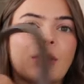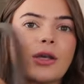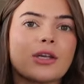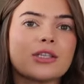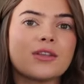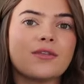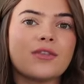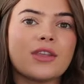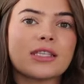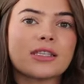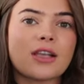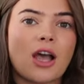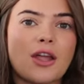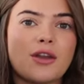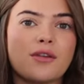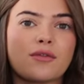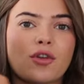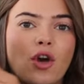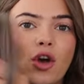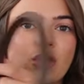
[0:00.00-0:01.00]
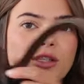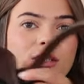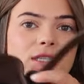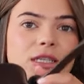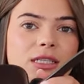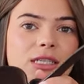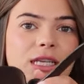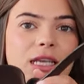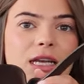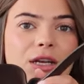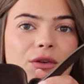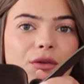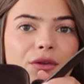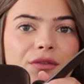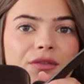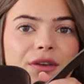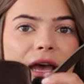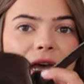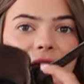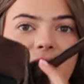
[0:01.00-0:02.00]
Because of this kind of concertina
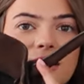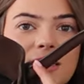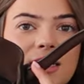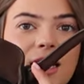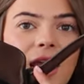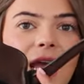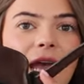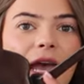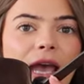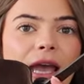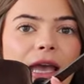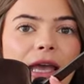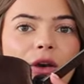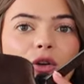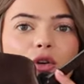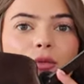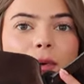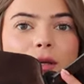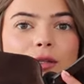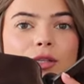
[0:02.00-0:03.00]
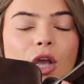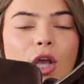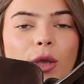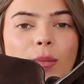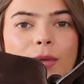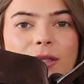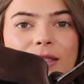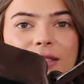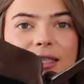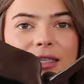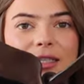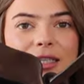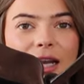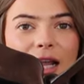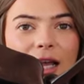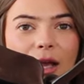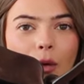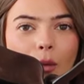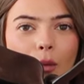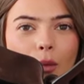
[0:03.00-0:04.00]
effect, it almost opens into
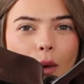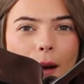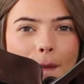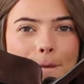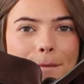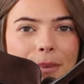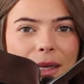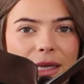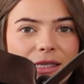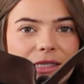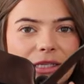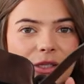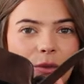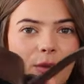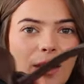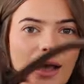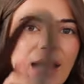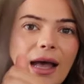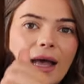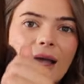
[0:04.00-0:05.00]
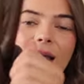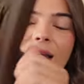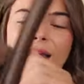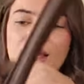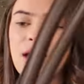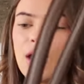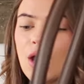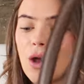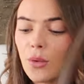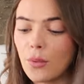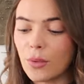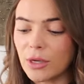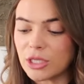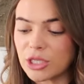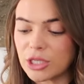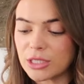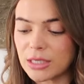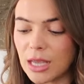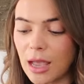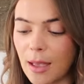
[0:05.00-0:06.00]
like one big square,
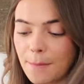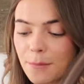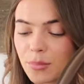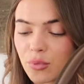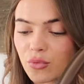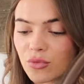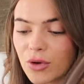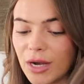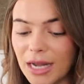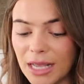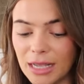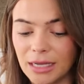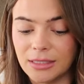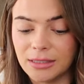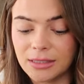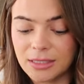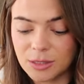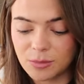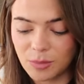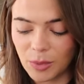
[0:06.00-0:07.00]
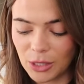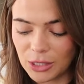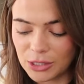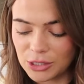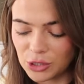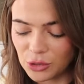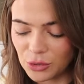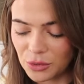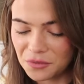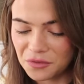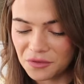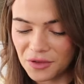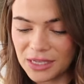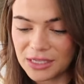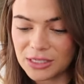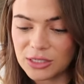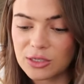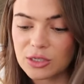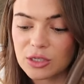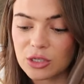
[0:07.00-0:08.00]
which is brilliant because you can
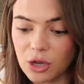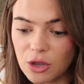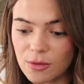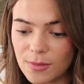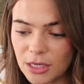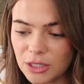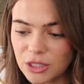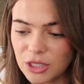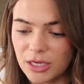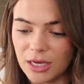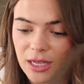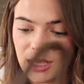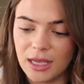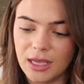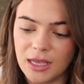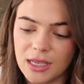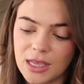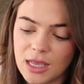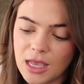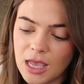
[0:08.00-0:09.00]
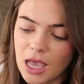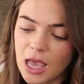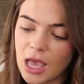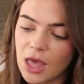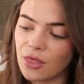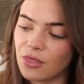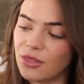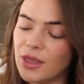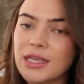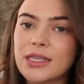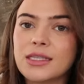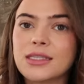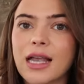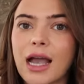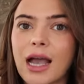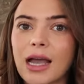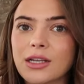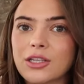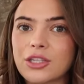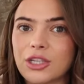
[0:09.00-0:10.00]
fit so much in here. This
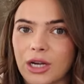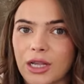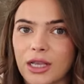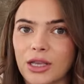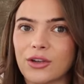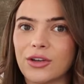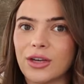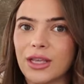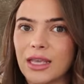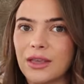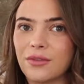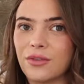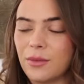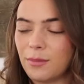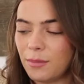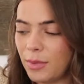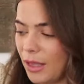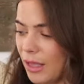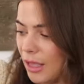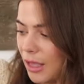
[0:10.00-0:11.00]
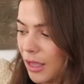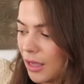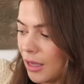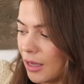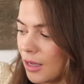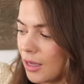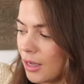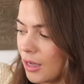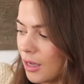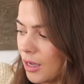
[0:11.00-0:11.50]
actually could even be